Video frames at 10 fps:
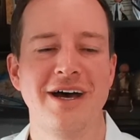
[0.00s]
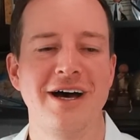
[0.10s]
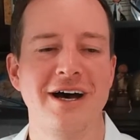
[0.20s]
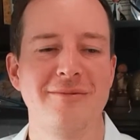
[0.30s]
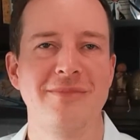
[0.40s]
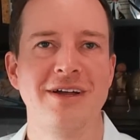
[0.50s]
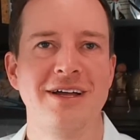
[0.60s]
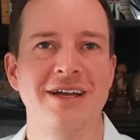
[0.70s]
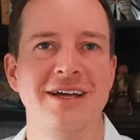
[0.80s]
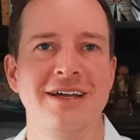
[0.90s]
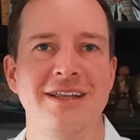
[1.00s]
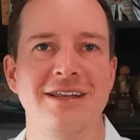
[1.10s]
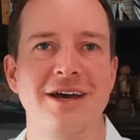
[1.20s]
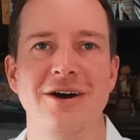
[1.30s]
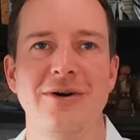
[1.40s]
Um,
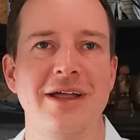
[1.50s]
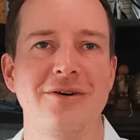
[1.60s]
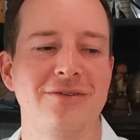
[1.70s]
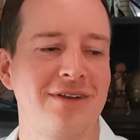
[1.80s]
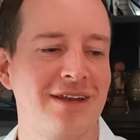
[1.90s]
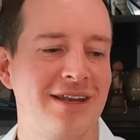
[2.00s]
no, I don't